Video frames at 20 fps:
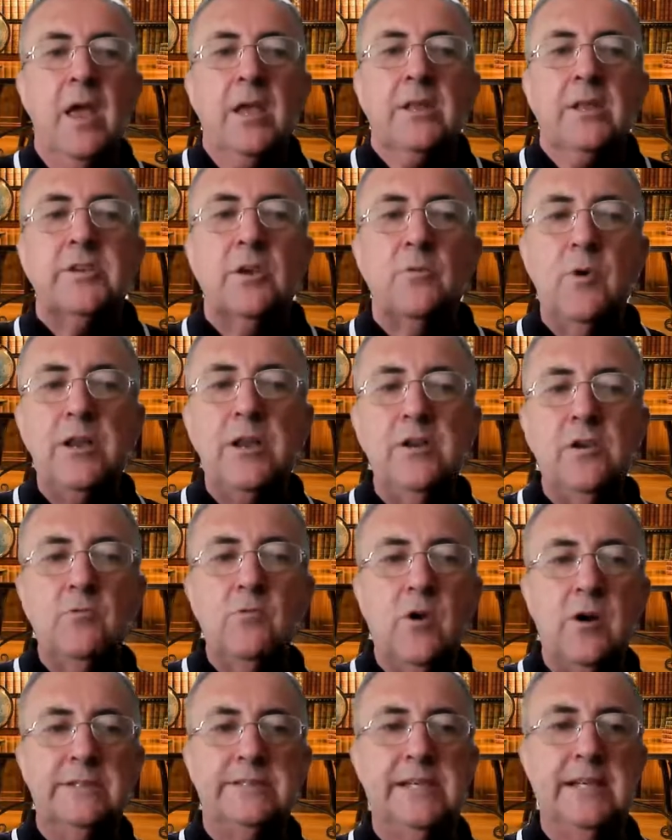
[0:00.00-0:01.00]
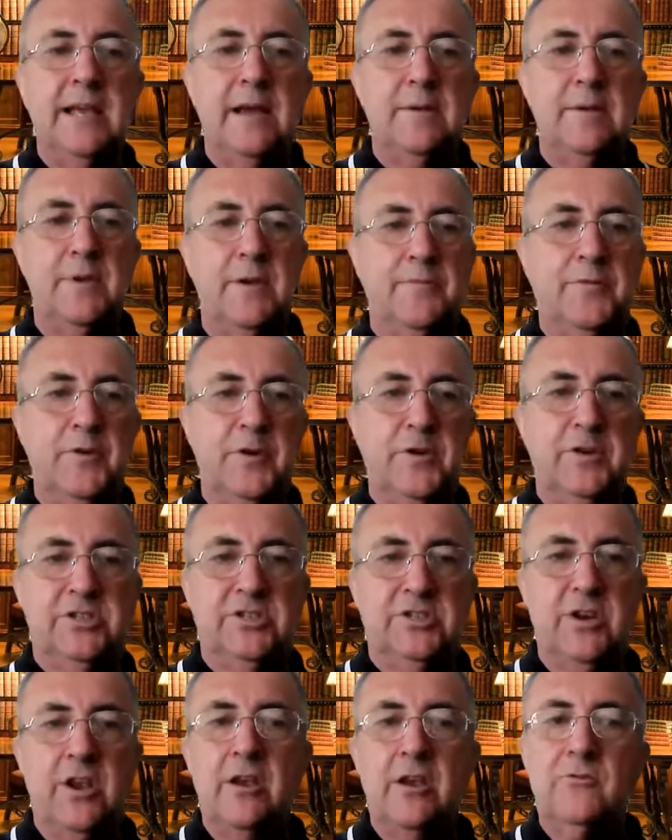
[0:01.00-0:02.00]
So when you're writing up your
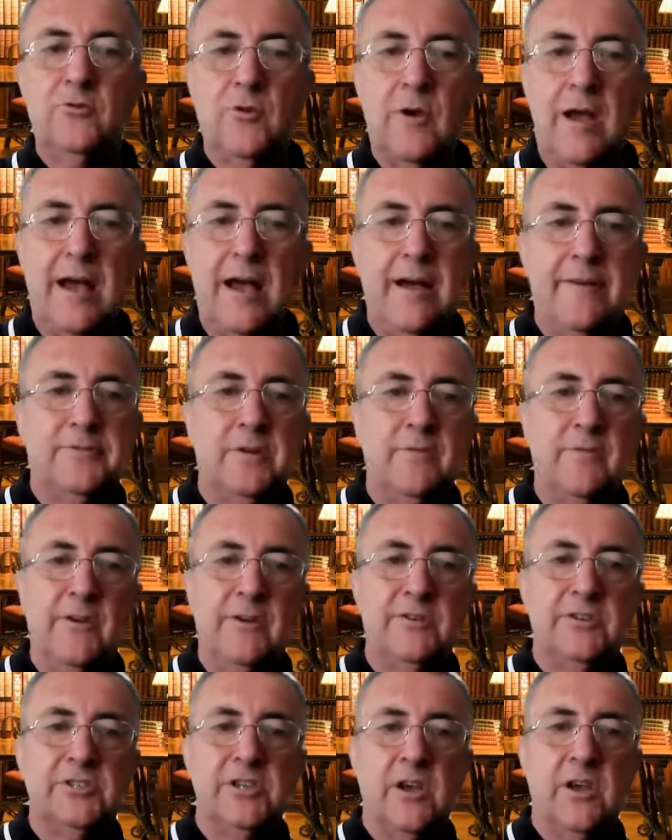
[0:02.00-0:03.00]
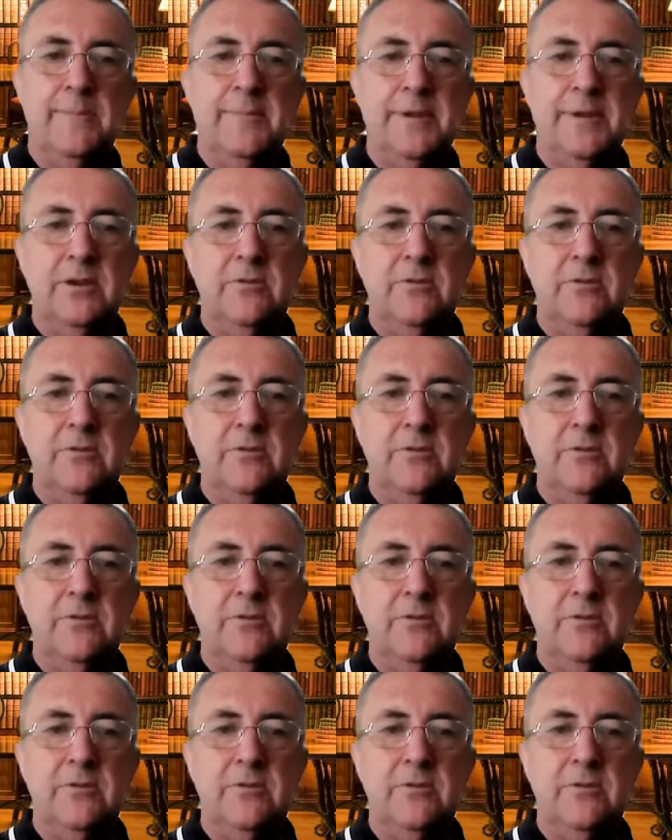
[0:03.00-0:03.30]
first draft of your assignment,